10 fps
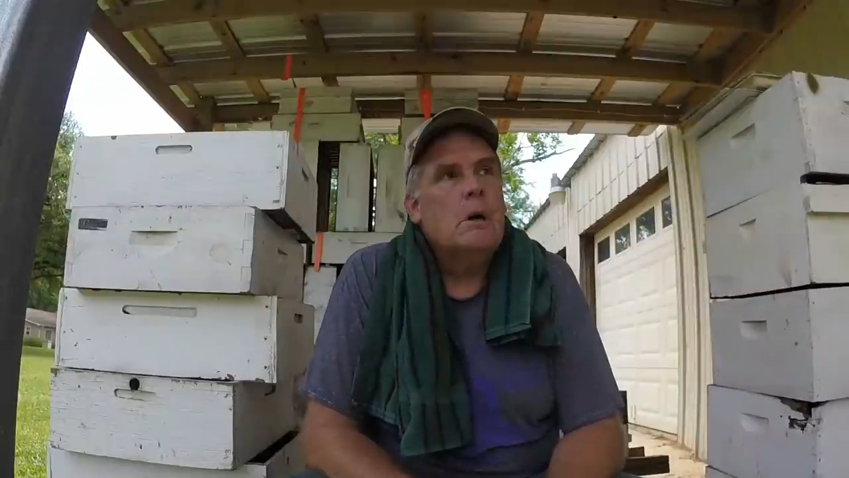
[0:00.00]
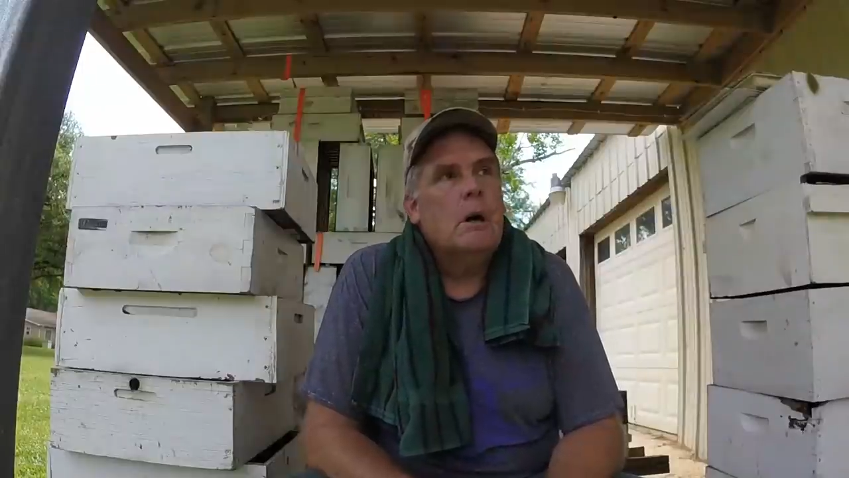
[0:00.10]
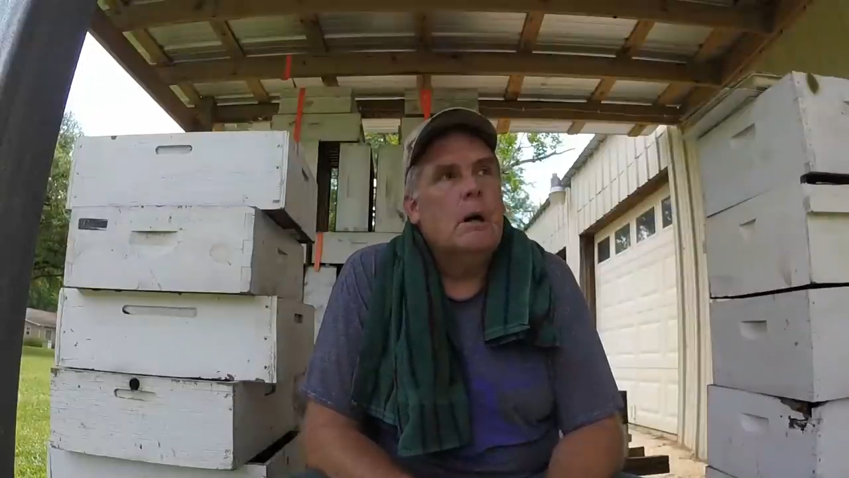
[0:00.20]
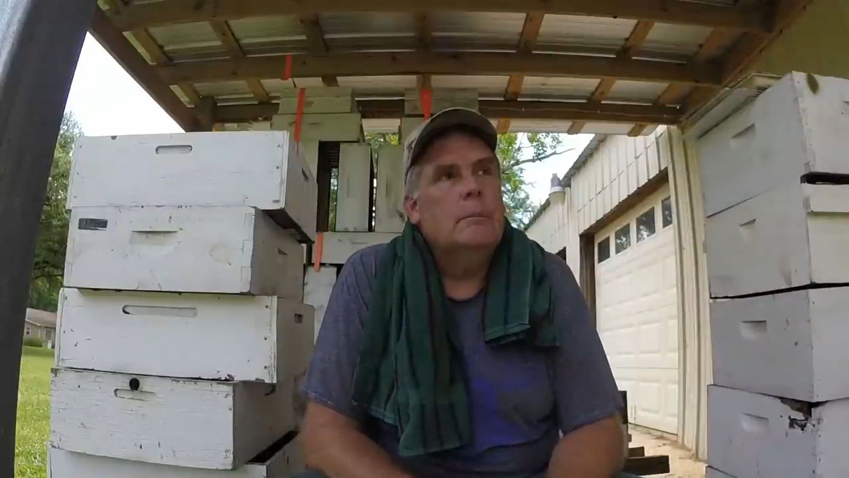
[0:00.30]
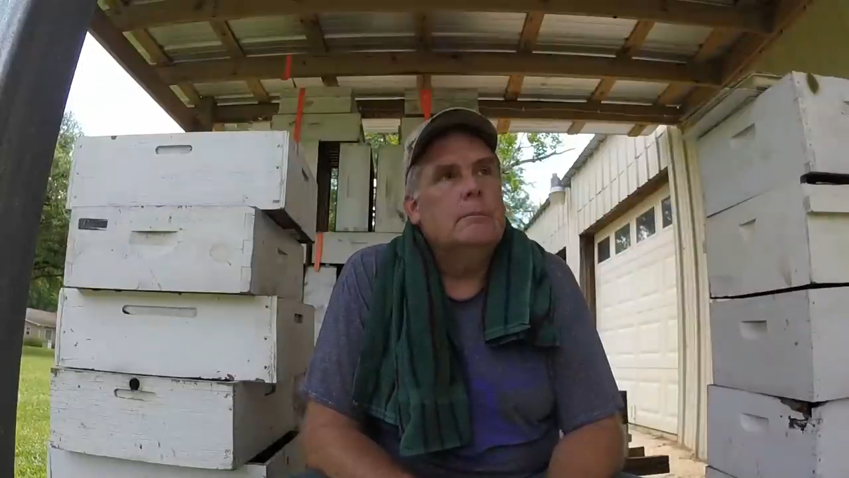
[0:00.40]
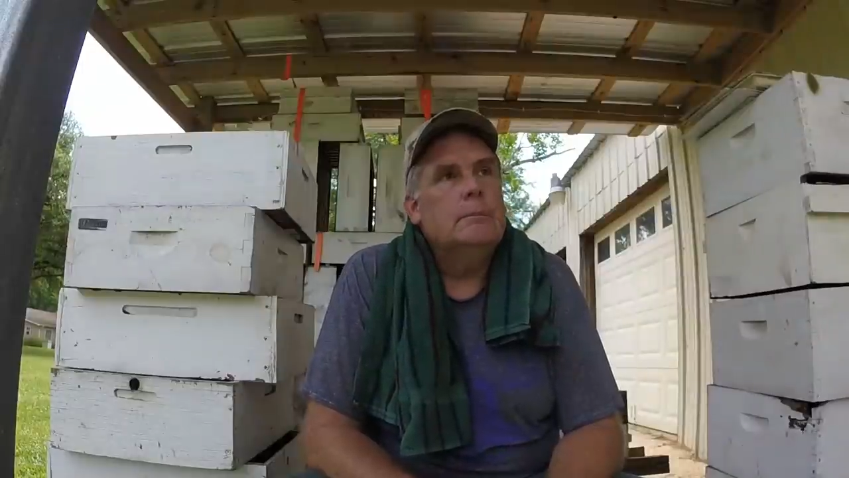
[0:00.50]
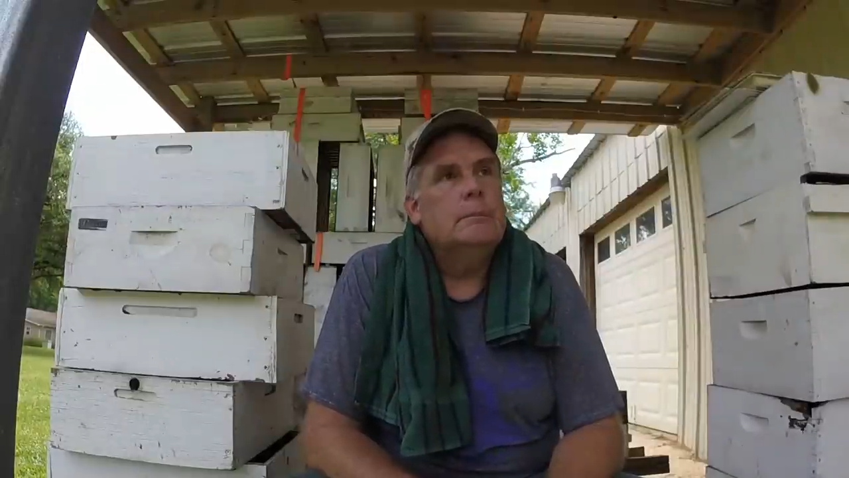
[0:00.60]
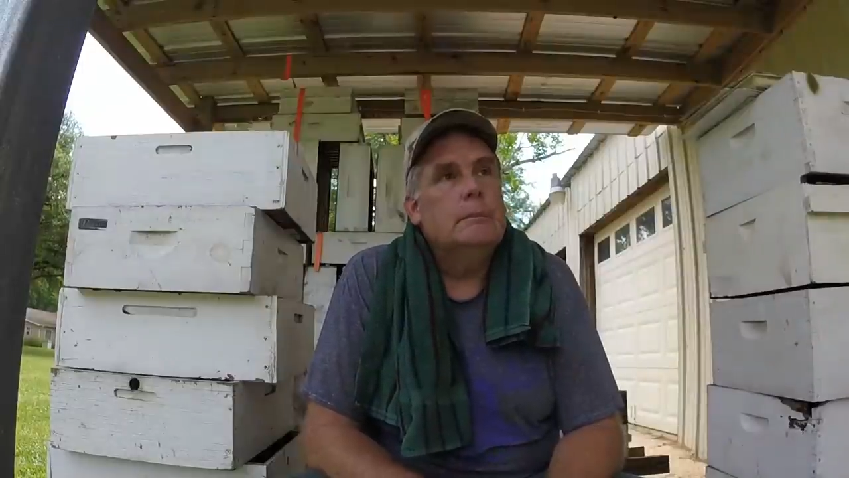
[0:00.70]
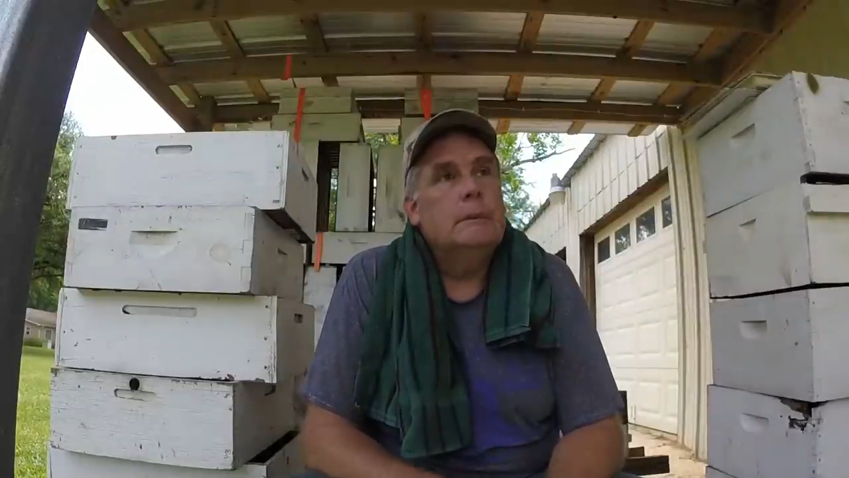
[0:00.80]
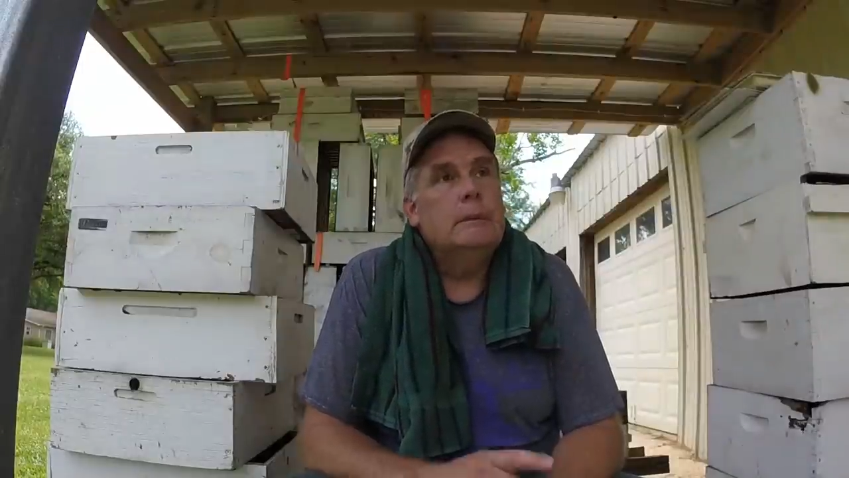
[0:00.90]
Um,
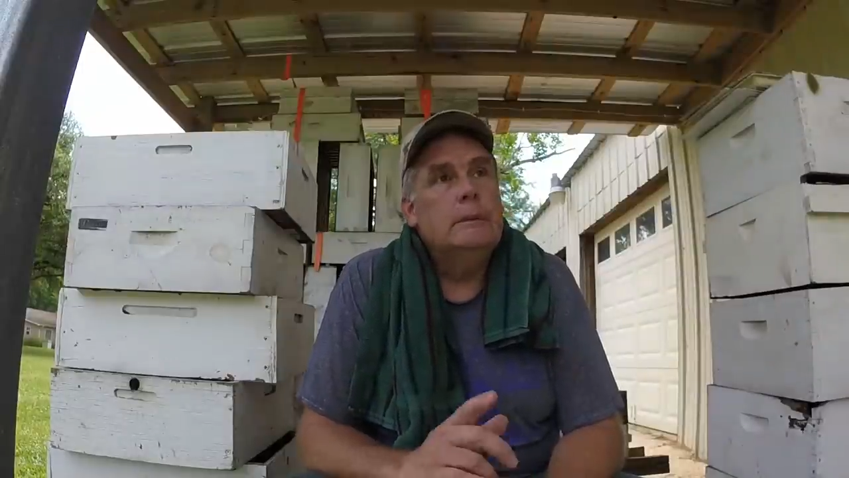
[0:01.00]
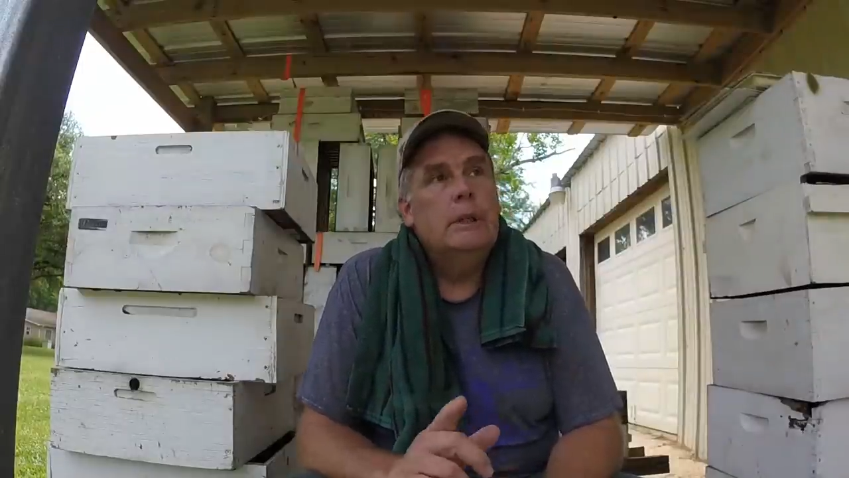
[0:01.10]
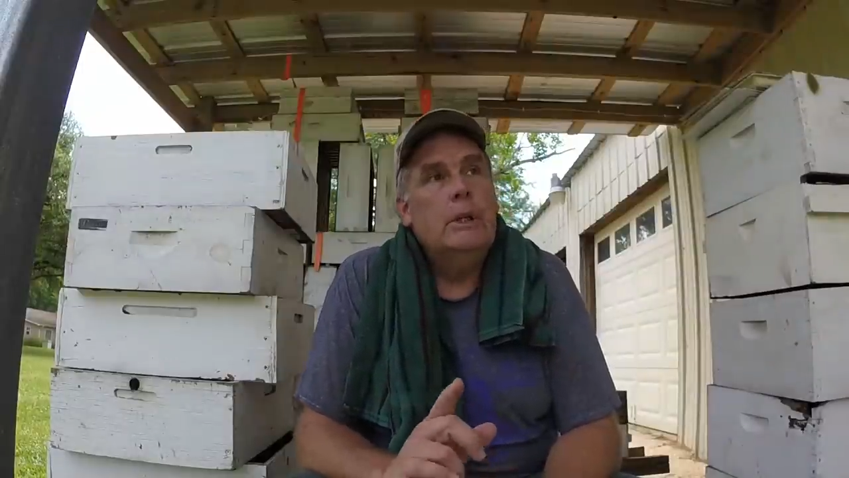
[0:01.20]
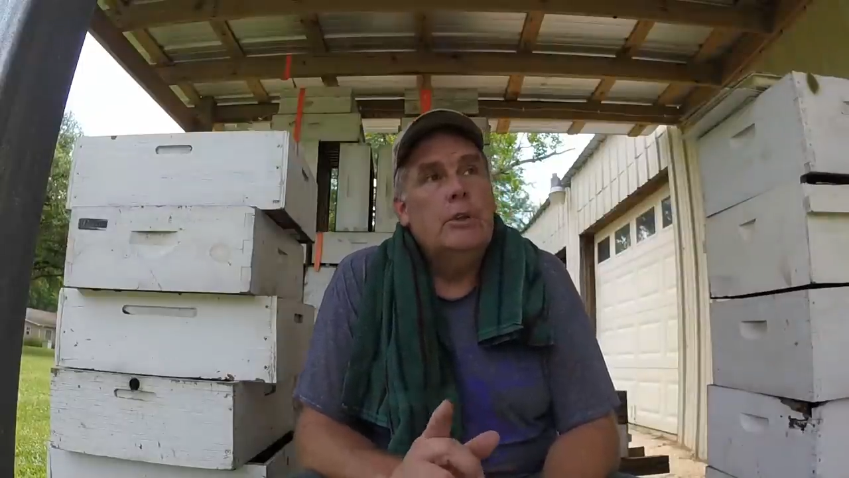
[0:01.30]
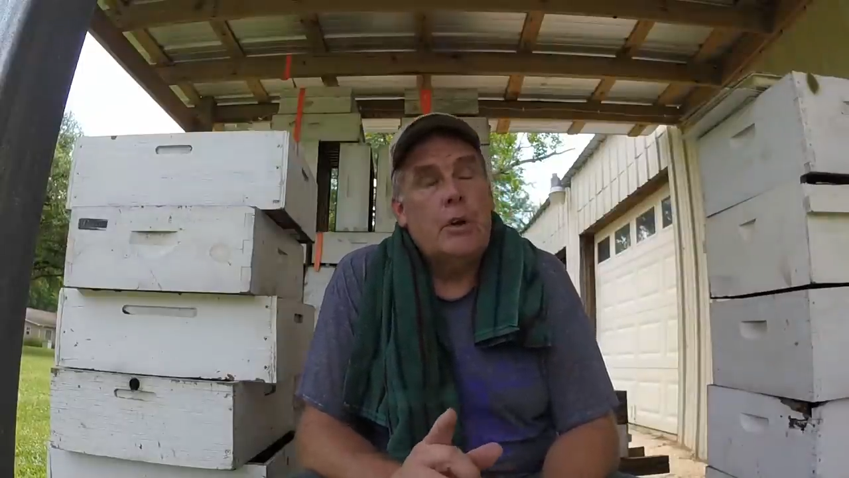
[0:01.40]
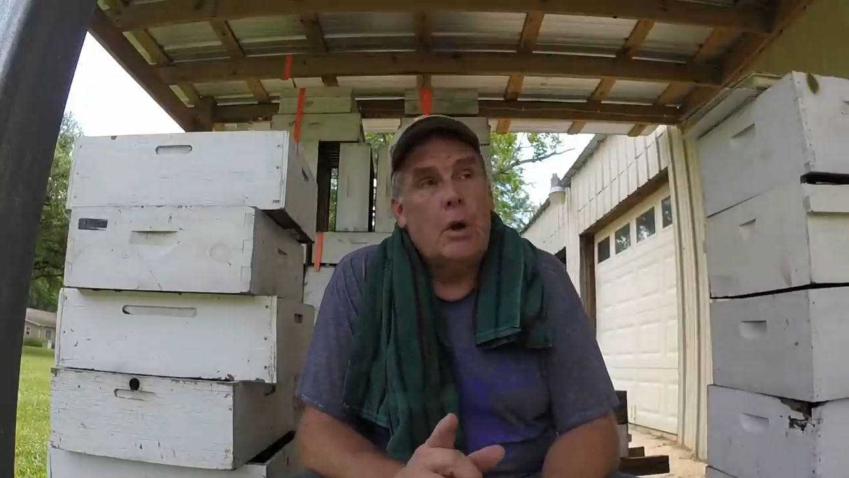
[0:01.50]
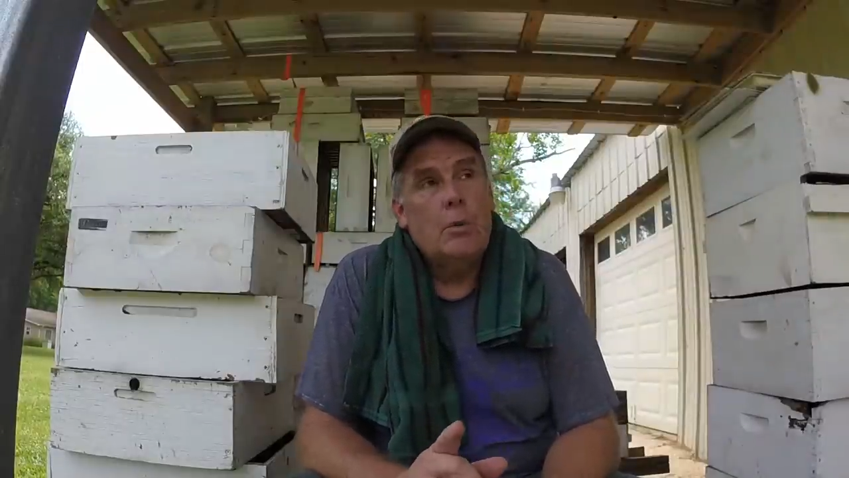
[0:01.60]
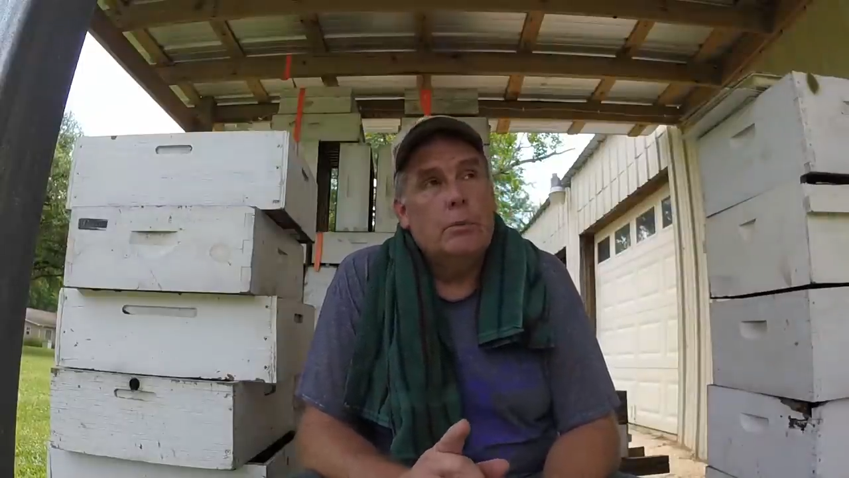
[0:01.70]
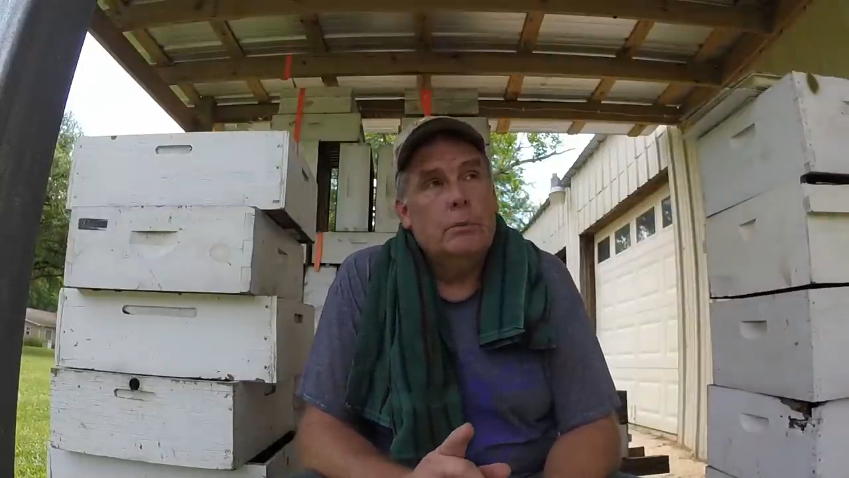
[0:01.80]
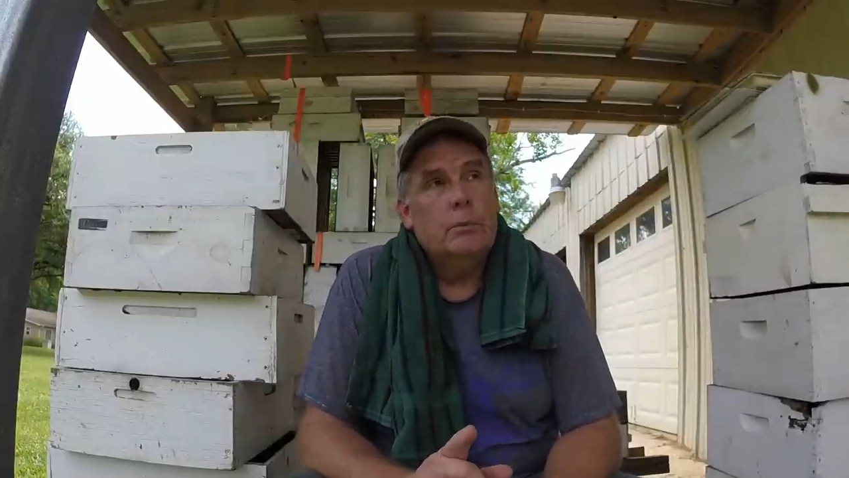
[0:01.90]
so,